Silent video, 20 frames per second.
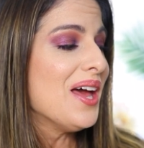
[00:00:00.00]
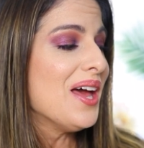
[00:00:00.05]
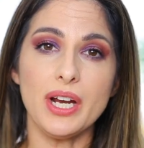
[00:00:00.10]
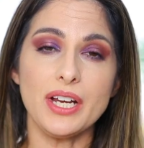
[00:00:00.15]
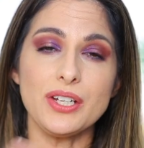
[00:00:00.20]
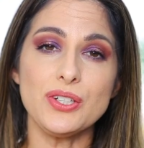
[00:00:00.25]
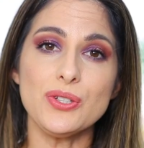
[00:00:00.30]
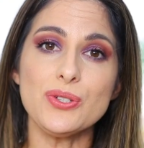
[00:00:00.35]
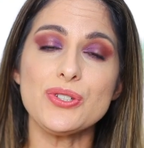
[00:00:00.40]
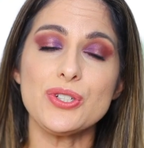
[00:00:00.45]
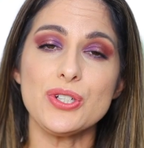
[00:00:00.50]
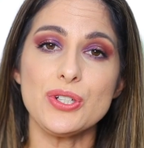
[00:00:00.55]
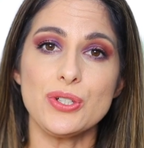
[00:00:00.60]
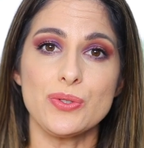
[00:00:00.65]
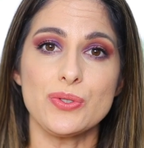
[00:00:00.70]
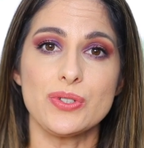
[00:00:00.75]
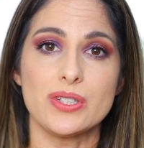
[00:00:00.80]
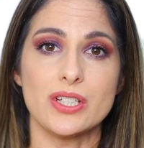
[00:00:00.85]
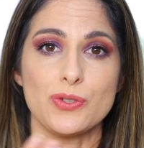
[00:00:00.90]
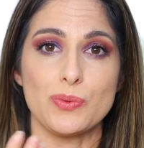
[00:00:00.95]
I used to
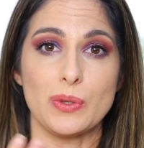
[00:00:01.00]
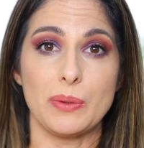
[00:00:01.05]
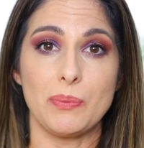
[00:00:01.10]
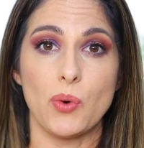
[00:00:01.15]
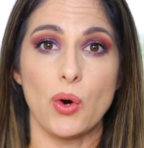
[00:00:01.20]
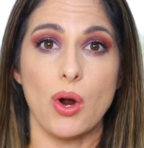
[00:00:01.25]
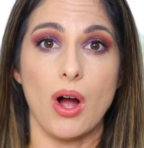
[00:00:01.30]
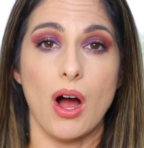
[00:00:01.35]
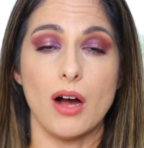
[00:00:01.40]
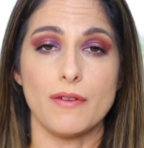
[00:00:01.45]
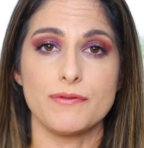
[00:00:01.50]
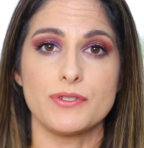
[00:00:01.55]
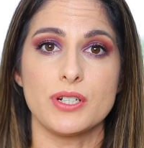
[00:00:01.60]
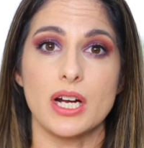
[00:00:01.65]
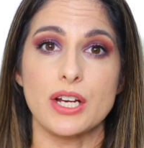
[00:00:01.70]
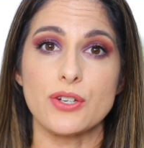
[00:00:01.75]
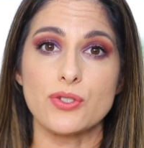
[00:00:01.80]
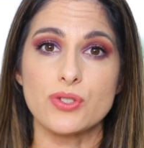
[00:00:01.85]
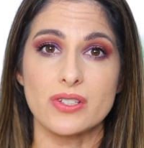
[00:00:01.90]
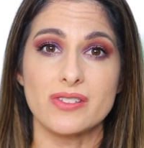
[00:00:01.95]
use this one more often.
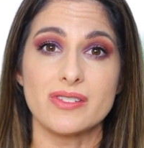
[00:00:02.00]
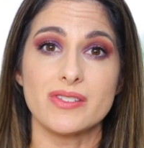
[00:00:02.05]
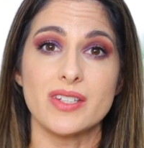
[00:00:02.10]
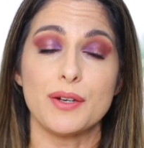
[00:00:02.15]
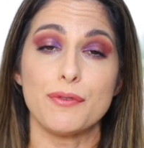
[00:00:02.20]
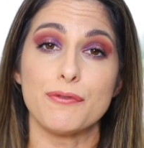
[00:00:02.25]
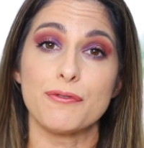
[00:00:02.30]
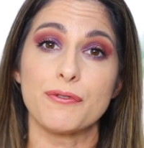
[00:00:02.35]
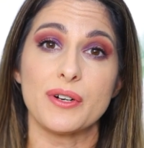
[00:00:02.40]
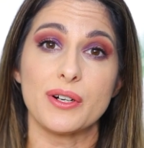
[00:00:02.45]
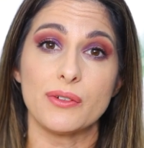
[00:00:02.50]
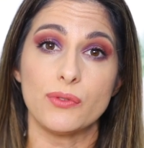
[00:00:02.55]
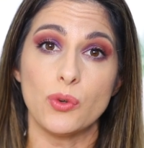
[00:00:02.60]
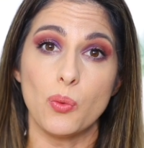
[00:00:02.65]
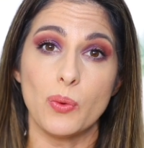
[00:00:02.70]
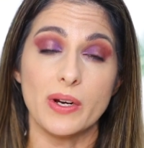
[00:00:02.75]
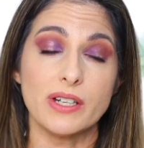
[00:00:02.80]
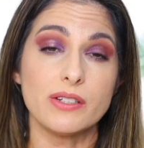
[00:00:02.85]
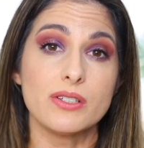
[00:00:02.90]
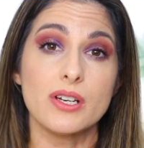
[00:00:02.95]
I used to sit in front of a
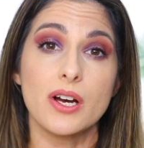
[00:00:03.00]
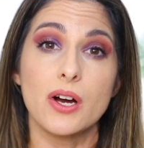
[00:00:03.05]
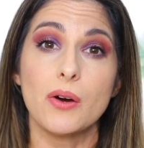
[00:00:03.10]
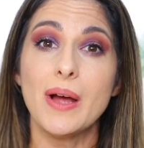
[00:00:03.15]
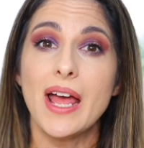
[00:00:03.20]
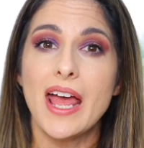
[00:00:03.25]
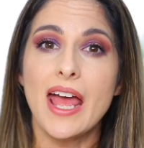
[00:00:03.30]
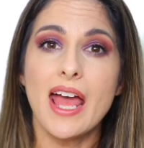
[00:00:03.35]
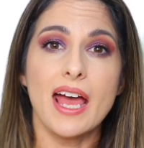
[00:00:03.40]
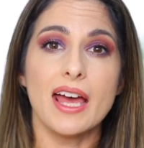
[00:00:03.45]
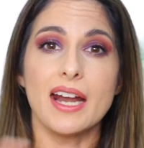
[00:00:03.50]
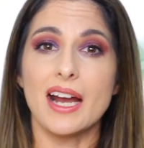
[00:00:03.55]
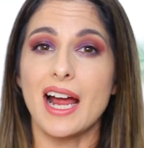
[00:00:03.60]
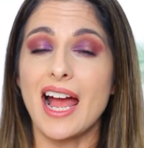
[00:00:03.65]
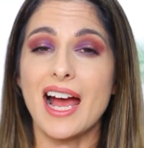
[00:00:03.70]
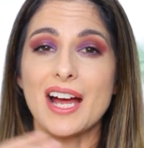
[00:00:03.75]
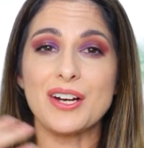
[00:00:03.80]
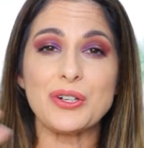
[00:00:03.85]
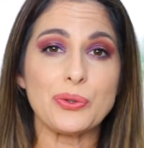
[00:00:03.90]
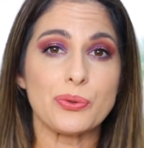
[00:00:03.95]
window and I
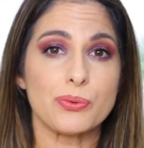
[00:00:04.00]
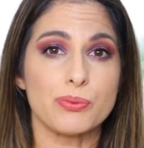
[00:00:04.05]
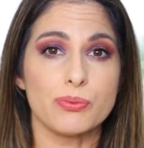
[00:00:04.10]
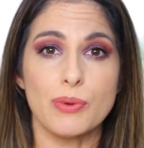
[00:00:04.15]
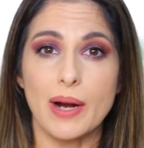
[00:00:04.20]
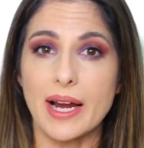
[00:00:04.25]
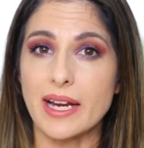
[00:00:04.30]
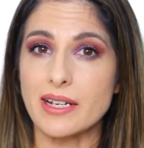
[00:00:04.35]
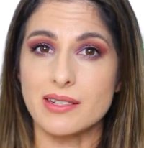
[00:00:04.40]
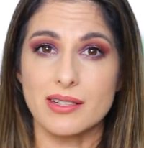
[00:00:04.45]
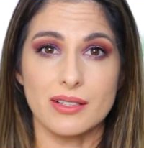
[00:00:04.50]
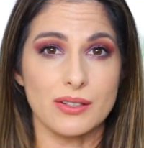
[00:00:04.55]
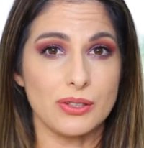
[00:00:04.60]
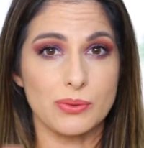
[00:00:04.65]
had great,